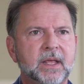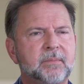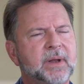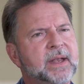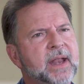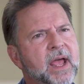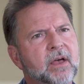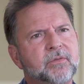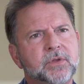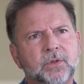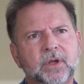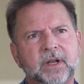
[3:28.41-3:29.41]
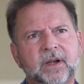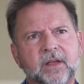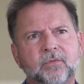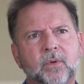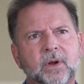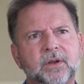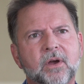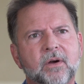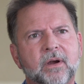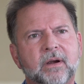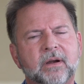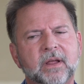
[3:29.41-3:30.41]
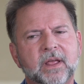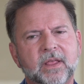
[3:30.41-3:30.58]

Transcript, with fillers: But now, if you look at an F1 car,